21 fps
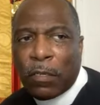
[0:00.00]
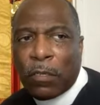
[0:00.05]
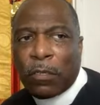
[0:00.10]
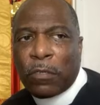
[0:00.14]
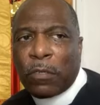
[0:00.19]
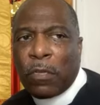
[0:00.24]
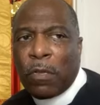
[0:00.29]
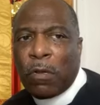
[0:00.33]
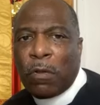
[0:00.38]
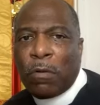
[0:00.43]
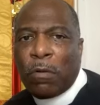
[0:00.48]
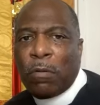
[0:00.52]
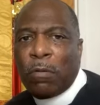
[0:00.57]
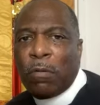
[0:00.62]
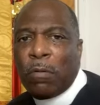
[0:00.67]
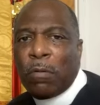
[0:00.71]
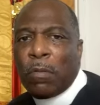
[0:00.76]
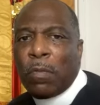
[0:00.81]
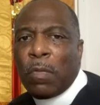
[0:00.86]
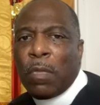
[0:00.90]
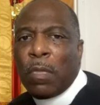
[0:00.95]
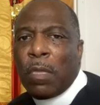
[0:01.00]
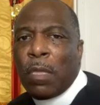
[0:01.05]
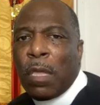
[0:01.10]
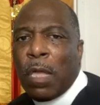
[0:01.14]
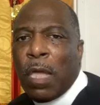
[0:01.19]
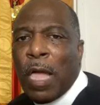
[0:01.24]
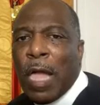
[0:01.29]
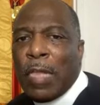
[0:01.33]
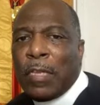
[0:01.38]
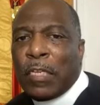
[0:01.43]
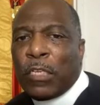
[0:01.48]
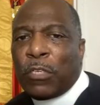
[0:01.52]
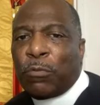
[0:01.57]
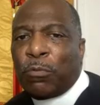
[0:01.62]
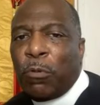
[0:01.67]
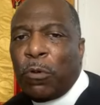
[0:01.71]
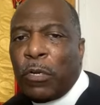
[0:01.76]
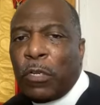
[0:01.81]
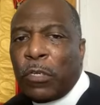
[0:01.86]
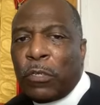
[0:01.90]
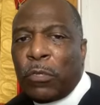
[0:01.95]
So I just
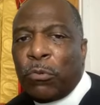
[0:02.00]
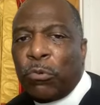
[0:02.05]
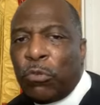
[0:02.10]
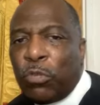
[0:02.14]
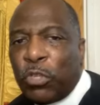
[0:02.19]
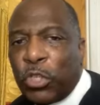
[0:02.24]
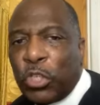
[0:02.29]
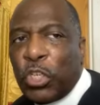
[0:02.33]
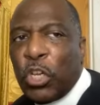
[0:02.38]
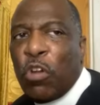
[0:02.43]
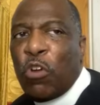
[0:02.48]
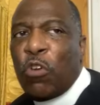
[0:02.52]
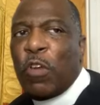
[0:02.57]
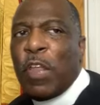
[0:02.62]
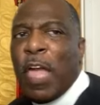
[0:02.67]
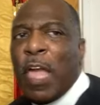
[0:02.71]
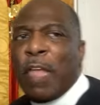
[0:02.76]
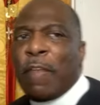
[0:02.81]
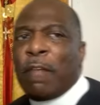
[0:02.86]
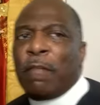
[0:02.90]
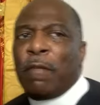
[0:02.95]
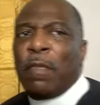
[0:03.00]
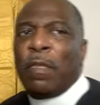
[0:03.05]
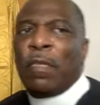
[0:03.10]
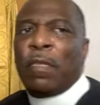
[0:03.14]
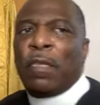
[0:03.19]
wanted to show that